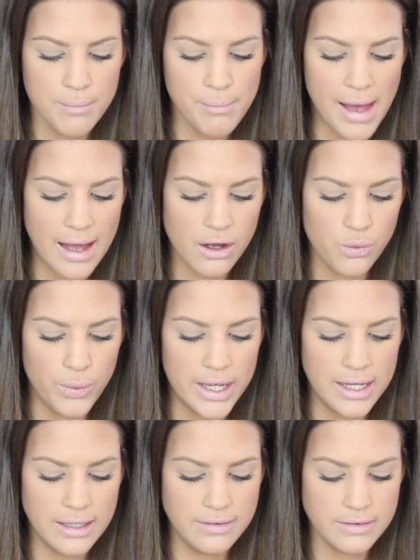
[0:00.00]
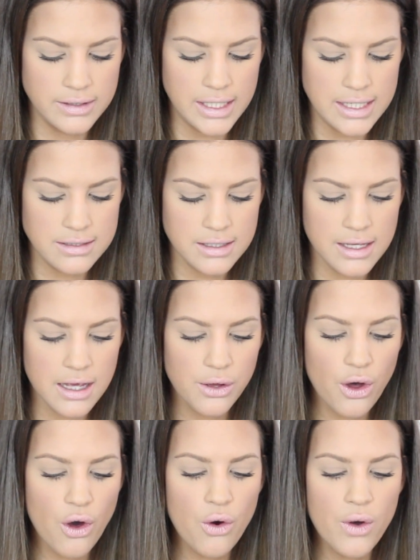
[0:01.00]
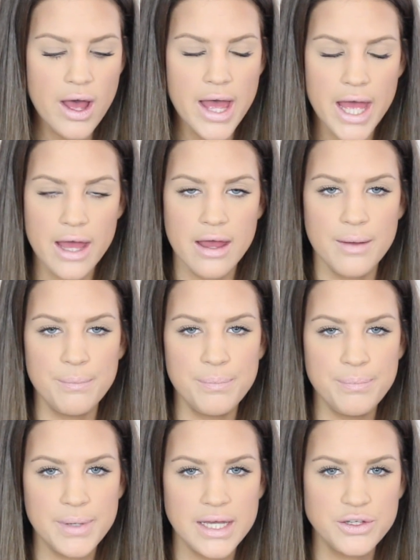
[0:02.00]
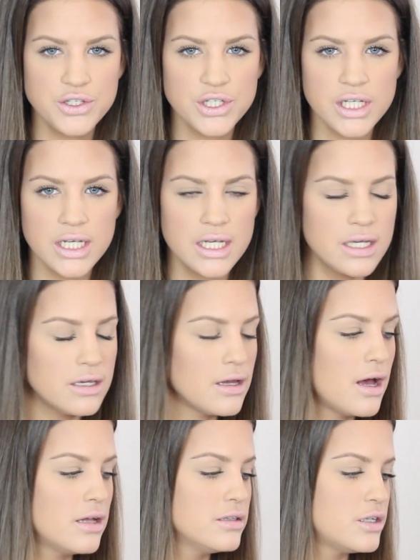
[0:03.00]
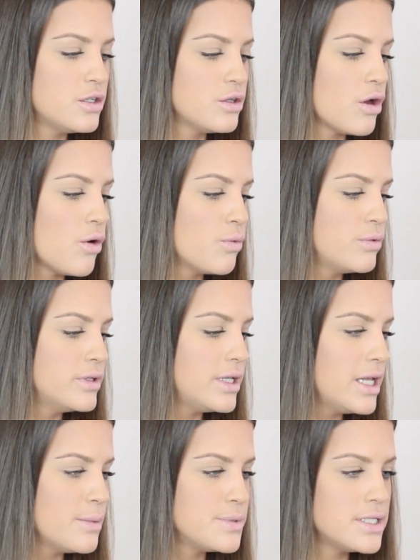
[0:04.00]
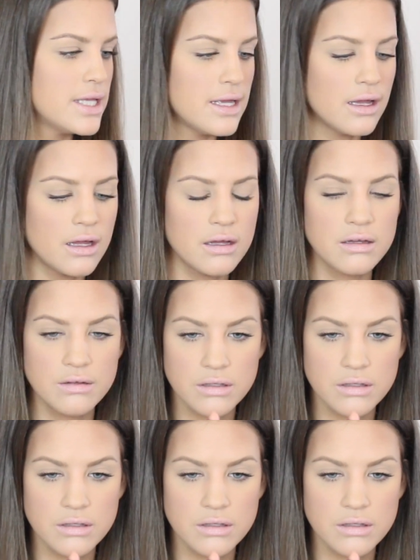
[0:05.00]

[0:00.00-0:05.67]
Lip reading: back with this Kiko peachy undertoned lipstick,